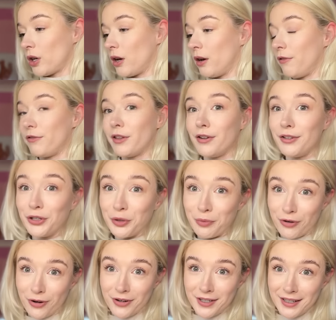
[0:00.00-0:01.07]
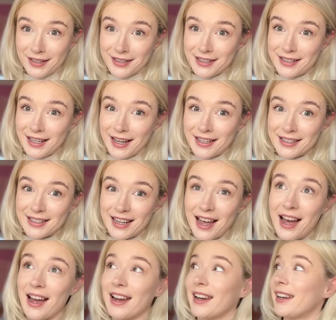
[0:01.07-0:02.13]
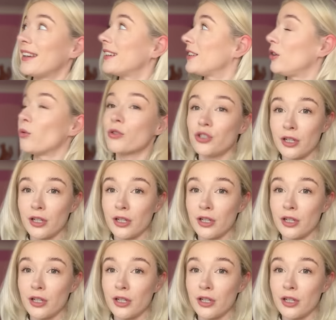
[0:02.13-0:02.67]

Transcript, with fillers: of the new products that I launched